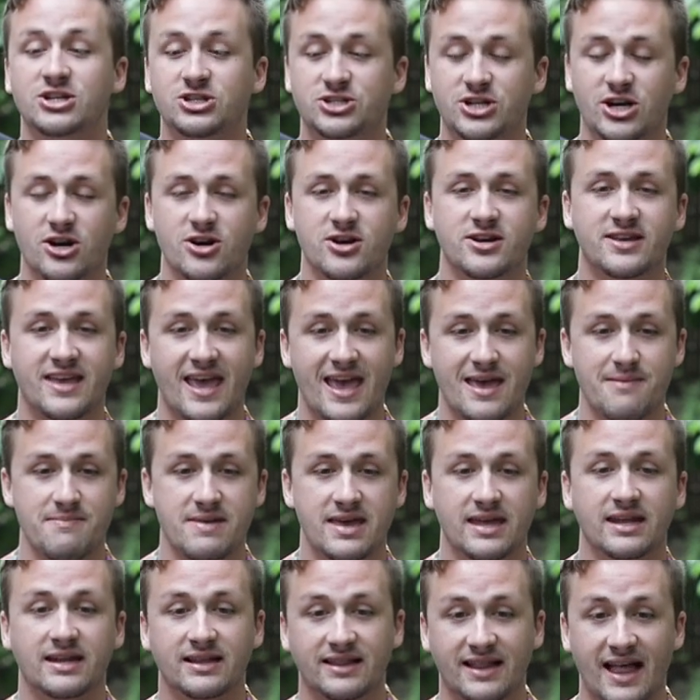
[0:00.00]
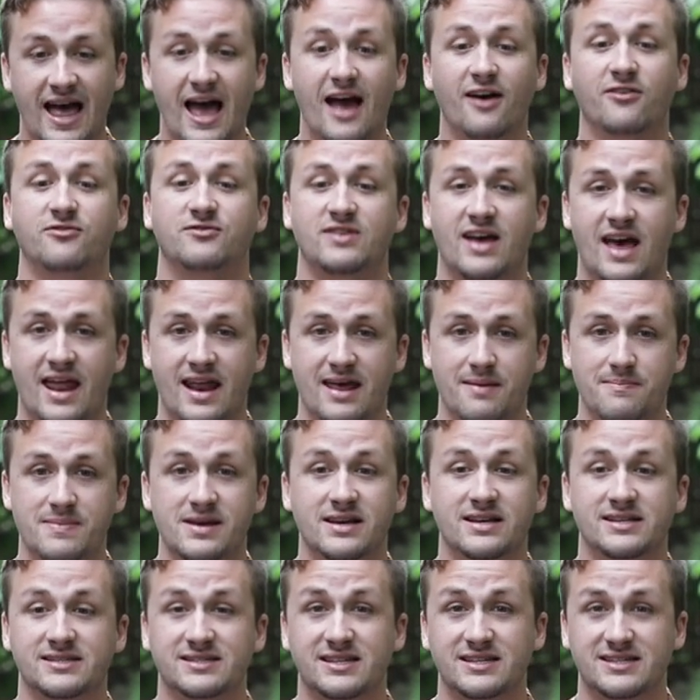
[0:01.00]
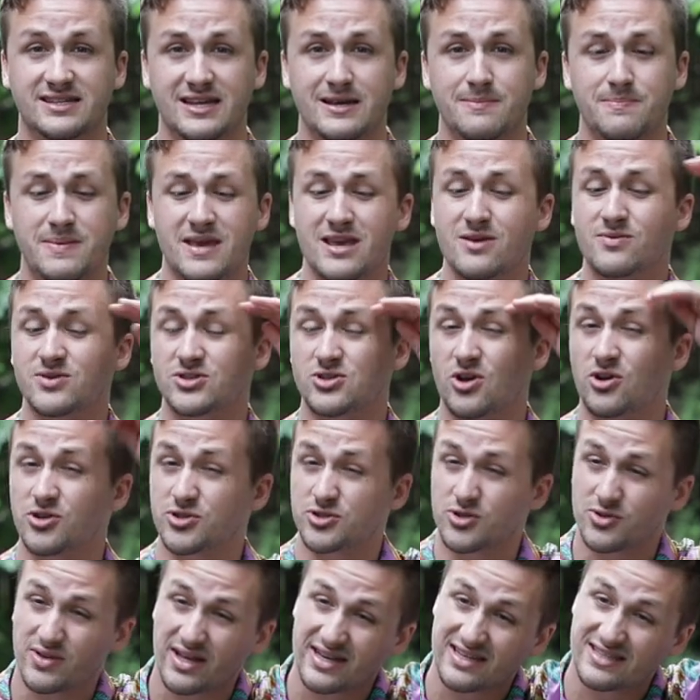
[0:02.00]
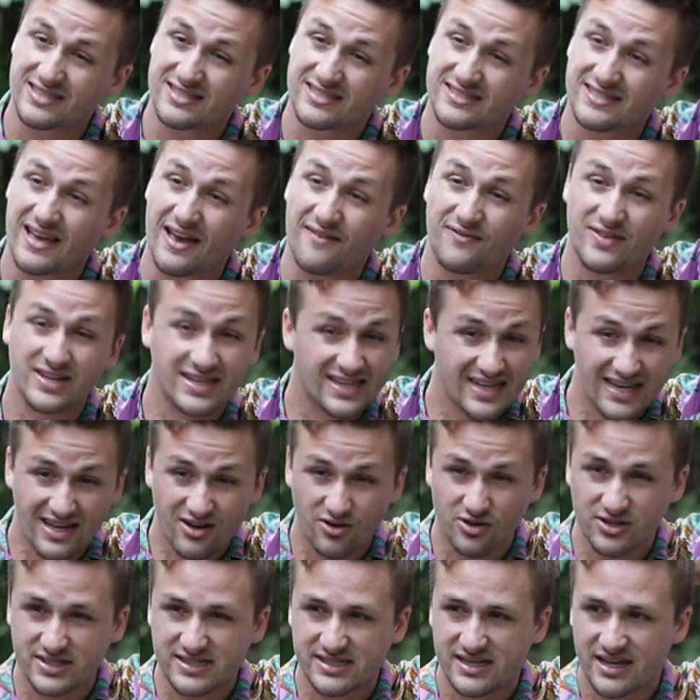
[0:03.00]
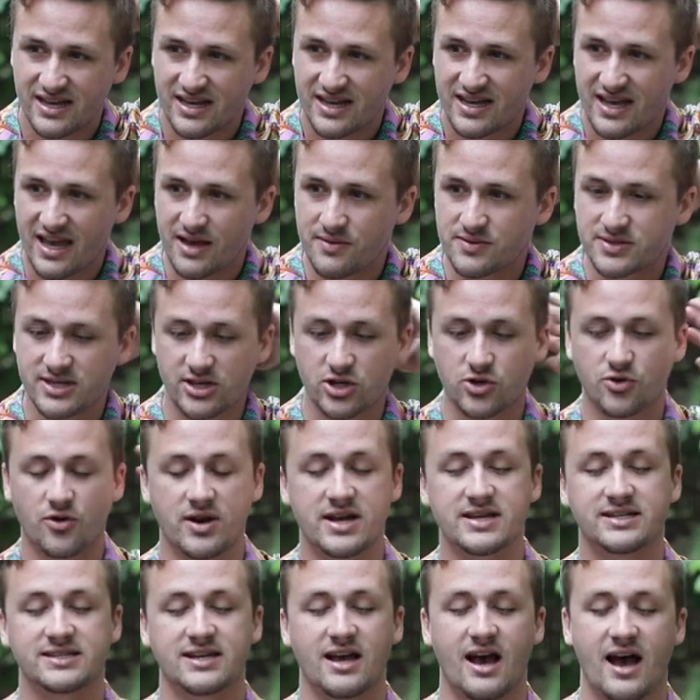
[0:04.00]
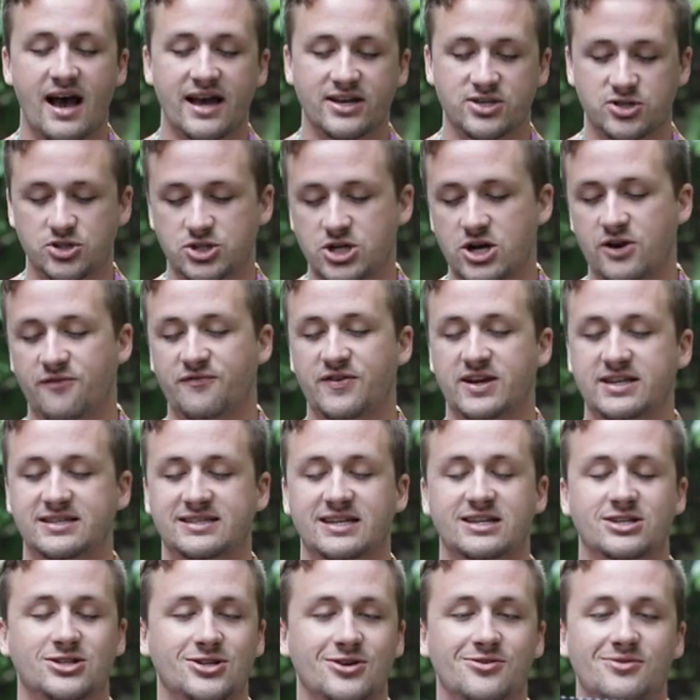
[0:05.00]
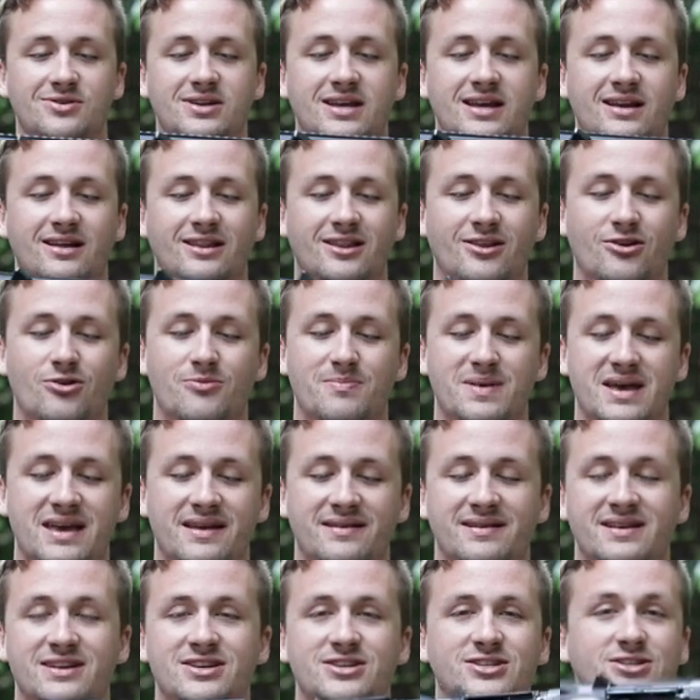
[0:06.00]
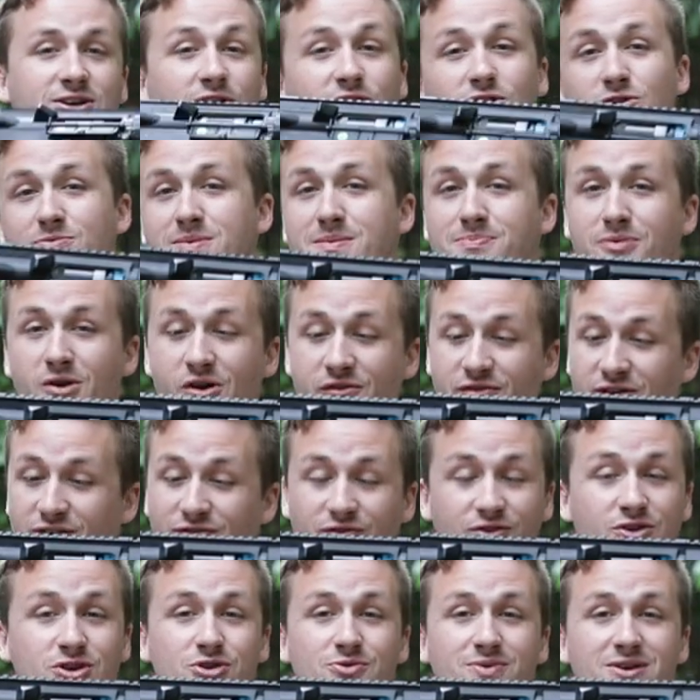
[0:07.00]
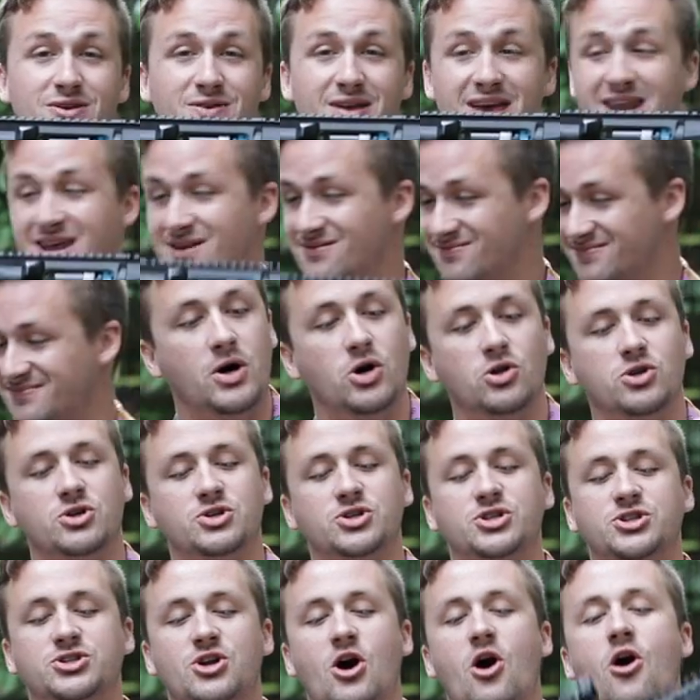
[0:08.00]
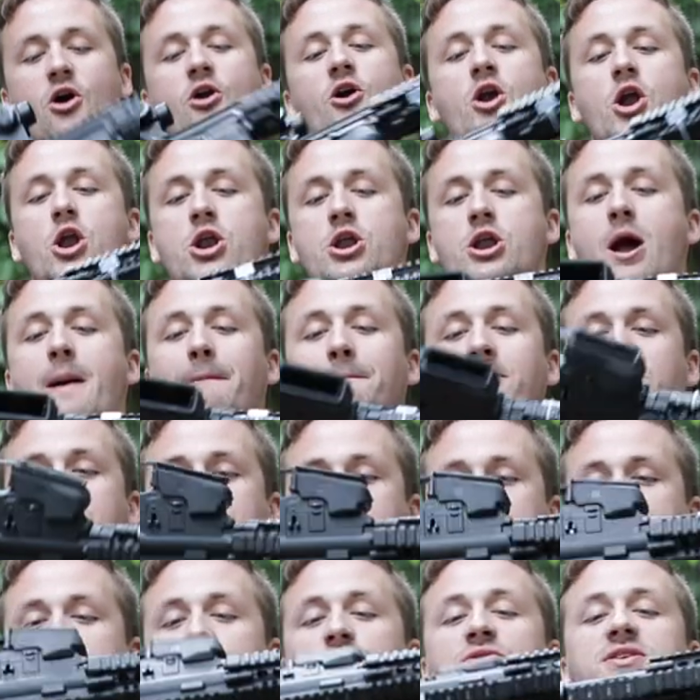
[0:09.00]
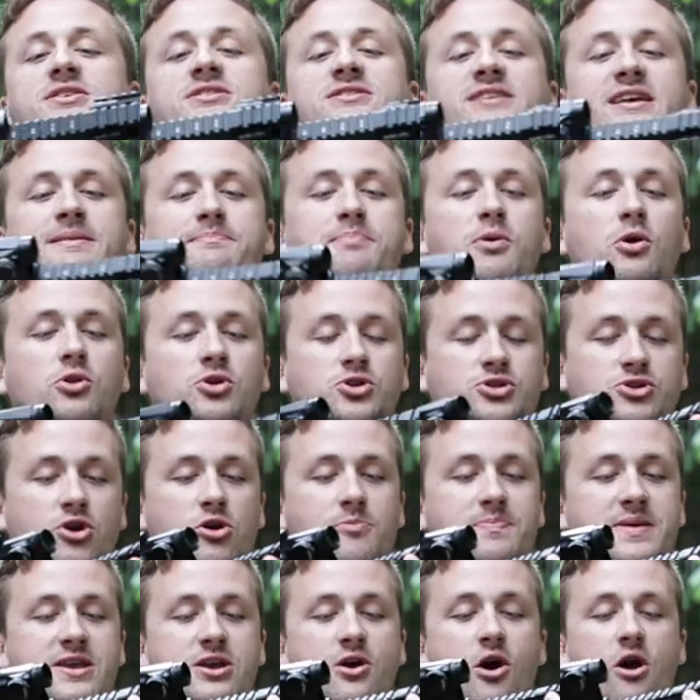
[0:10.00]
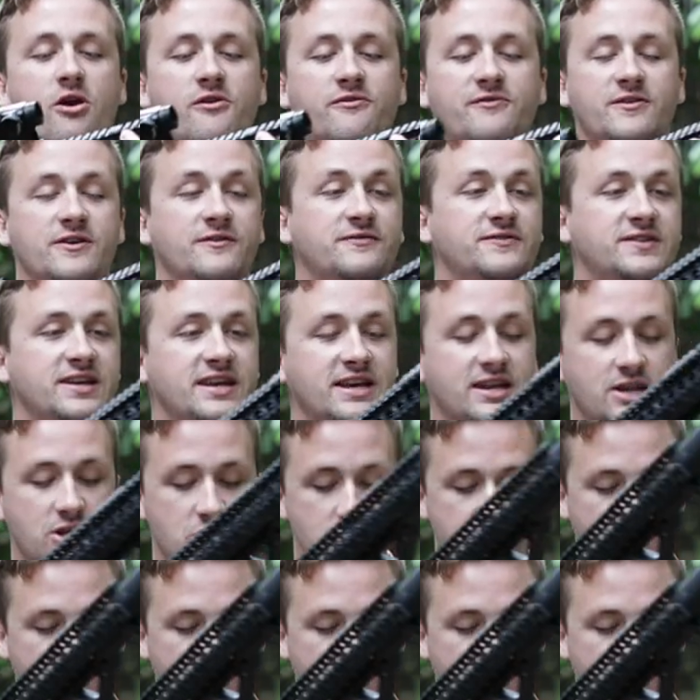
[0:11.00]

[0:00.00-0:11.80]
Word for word: Jared came in, laughed at it because the DP was also like 70 or it was like crazy high. So Jared fixed it, tuned it a little bit. So it'll be perfect for you when you get it. PolarStar number 2. This is a PolarStar PR15.